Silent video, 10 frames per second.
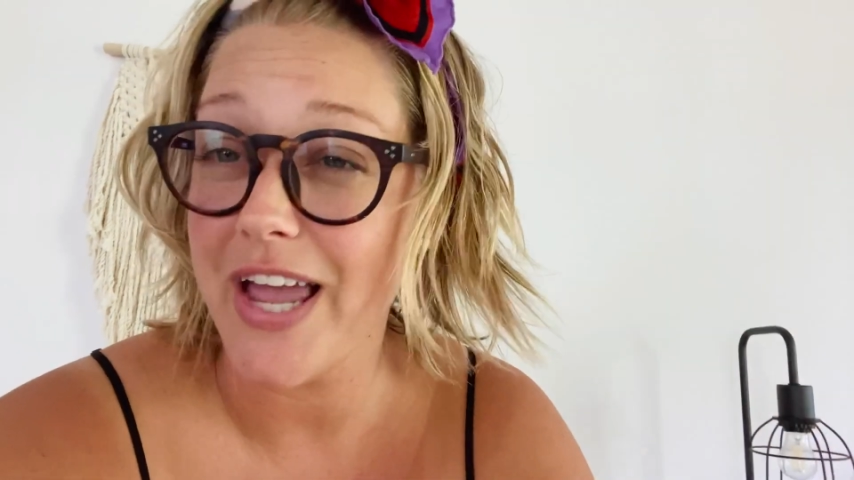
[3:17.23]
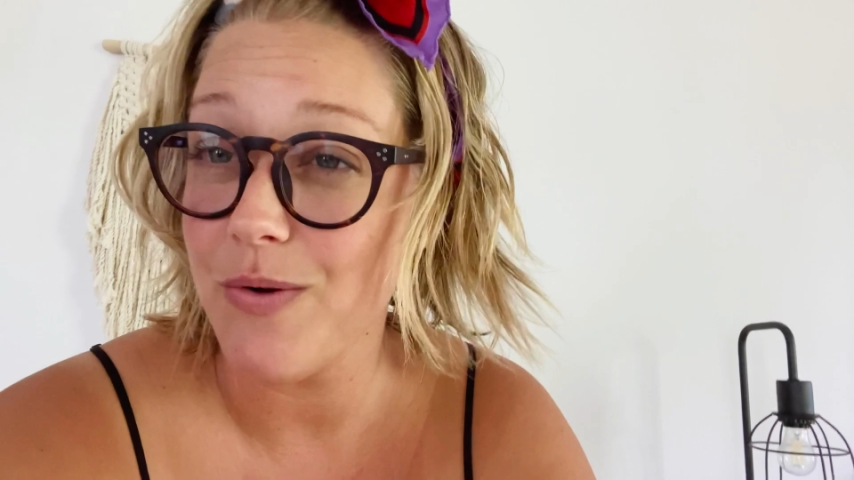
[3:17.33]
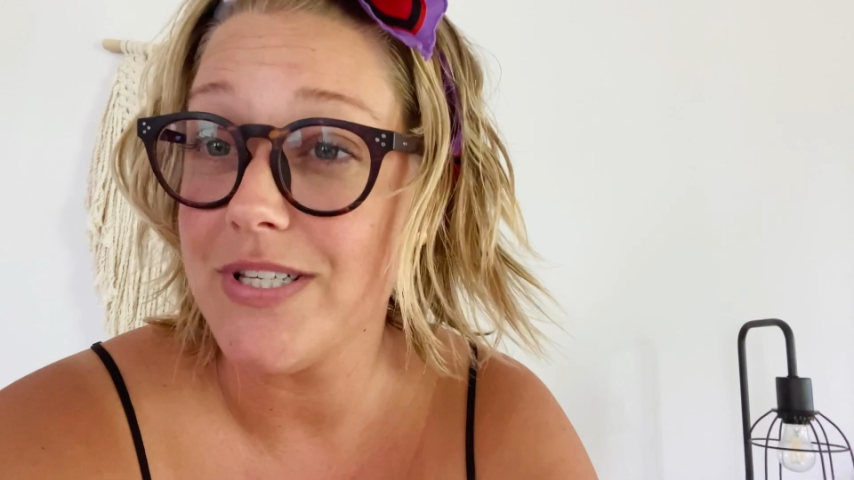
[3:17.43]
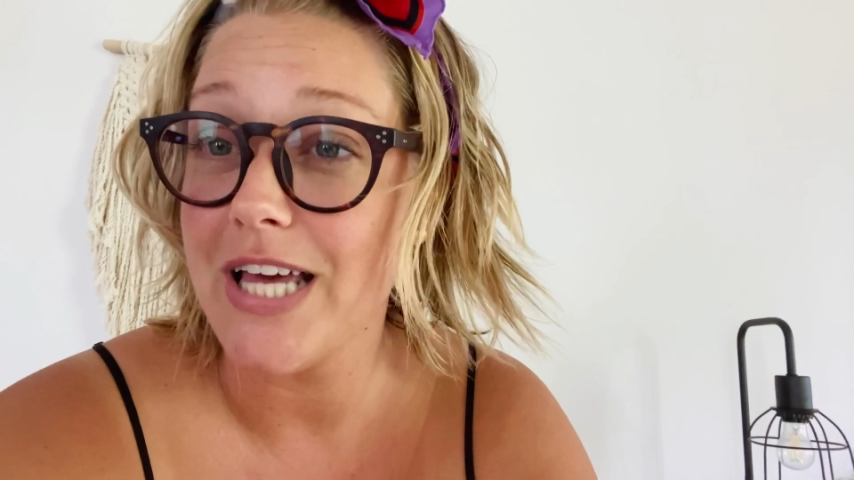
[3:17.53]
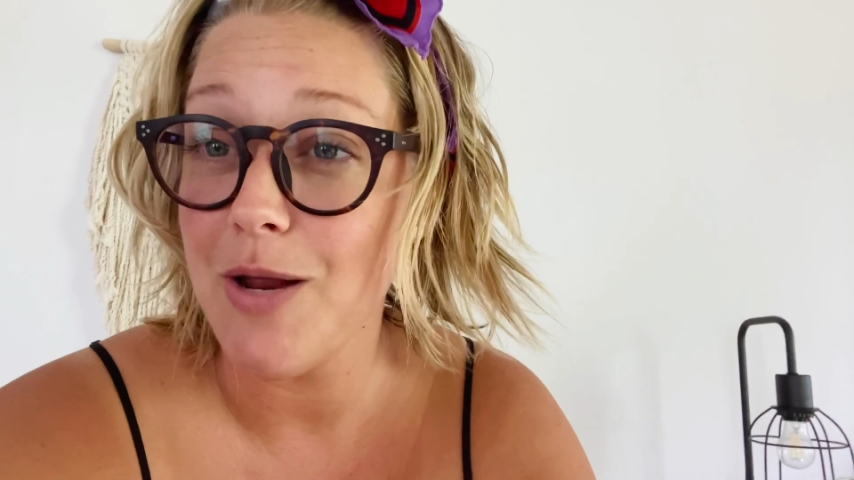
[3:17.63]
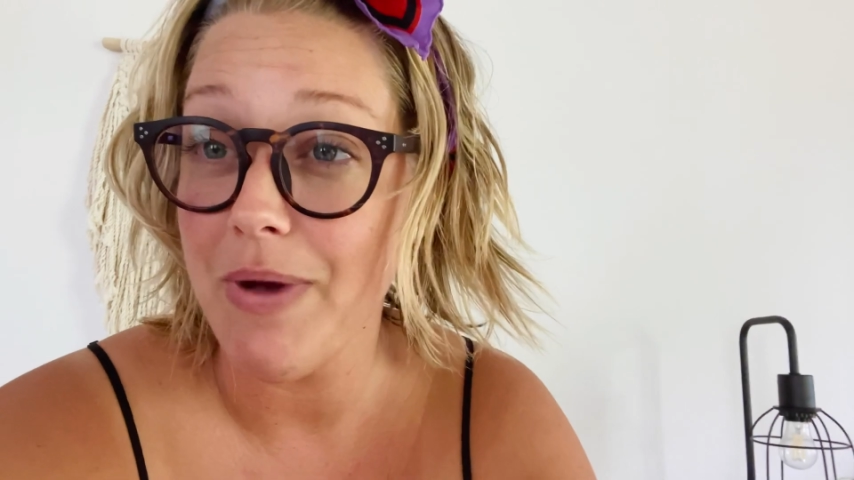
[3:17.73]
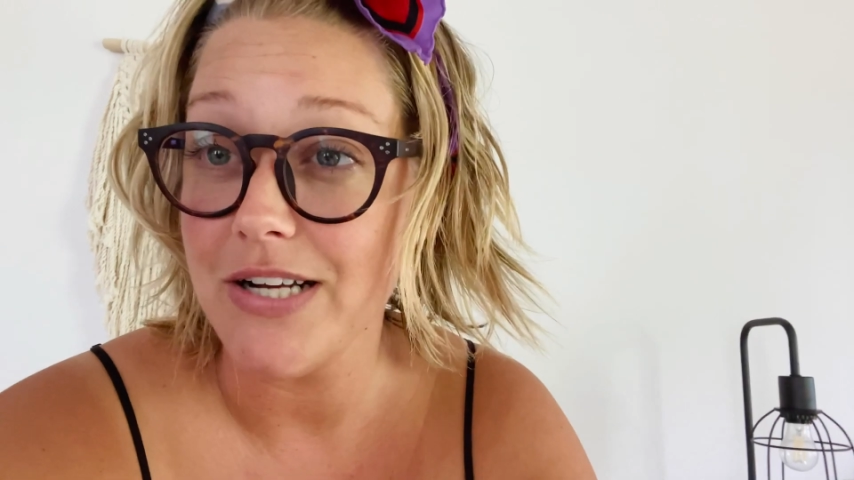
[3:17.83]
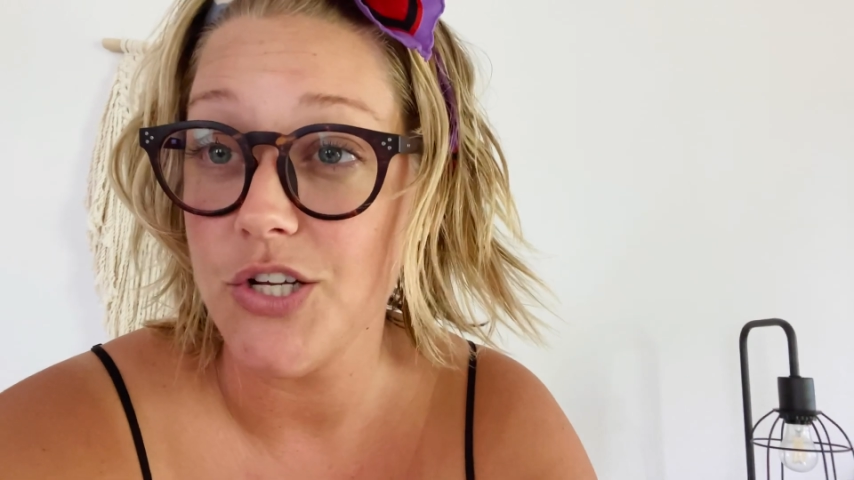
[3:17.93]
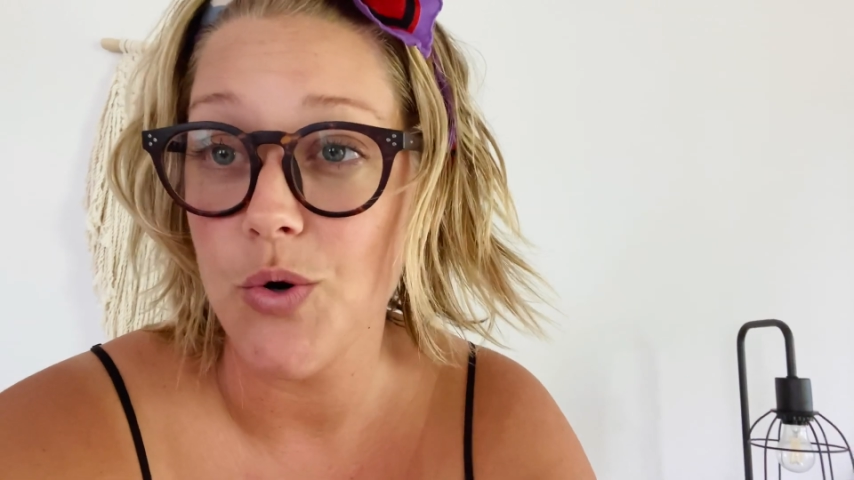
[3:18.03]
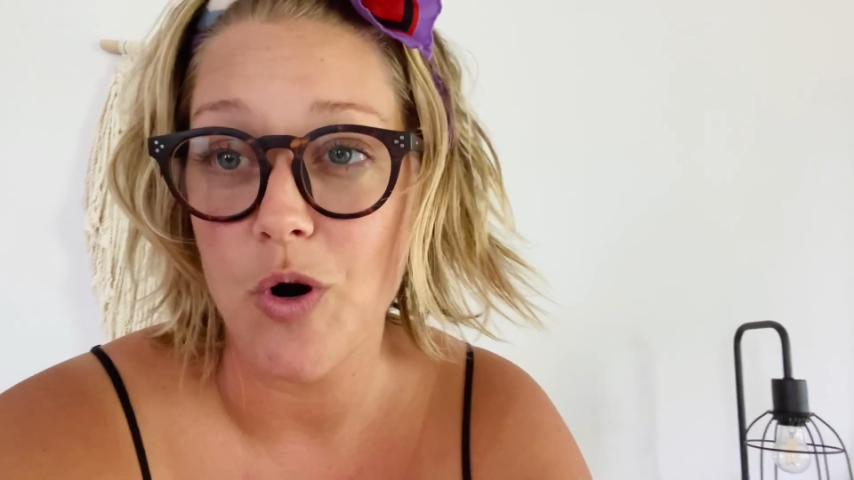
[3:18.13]
I was getting back
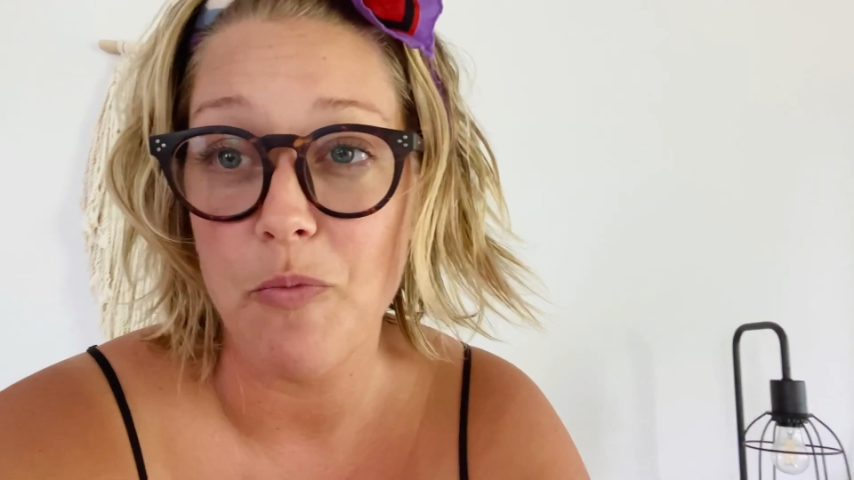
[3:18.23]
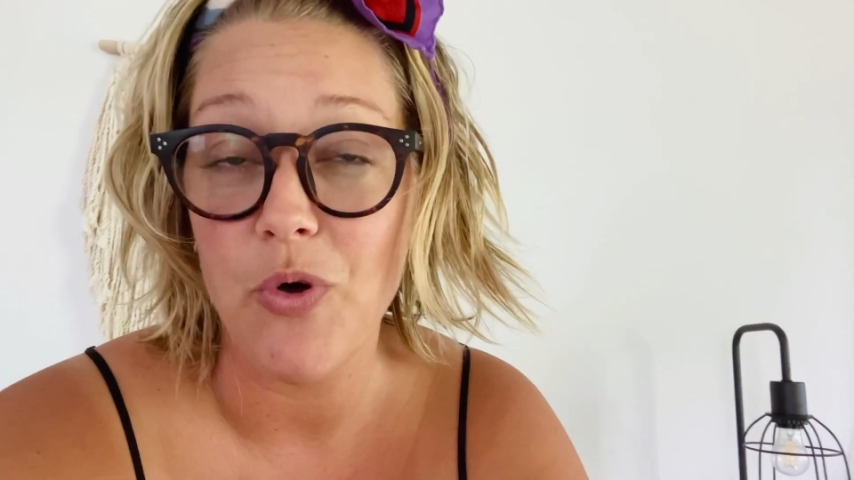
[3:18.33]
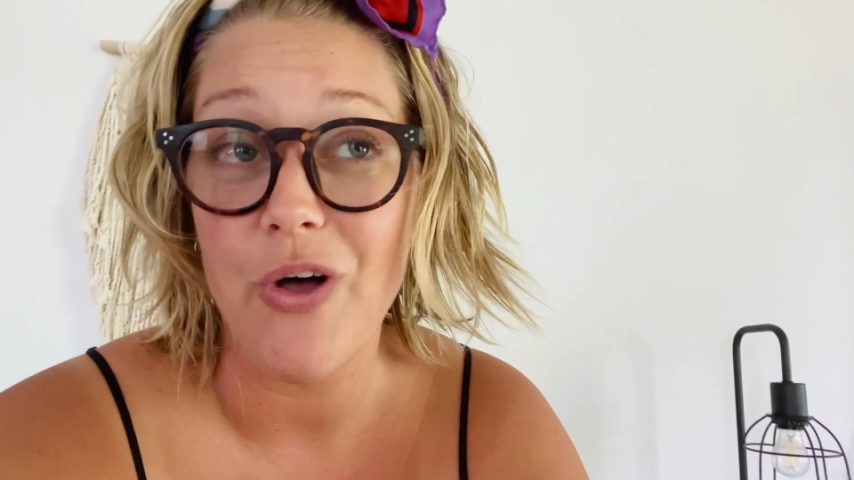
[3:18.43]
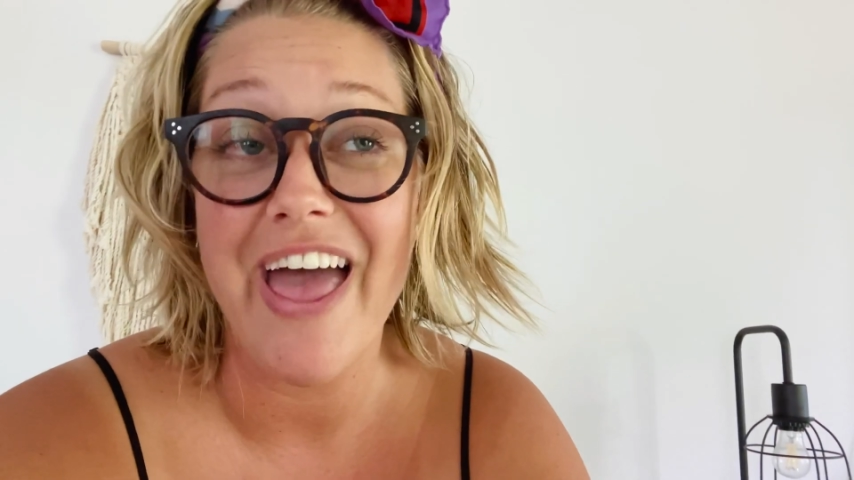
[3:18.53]
to normal.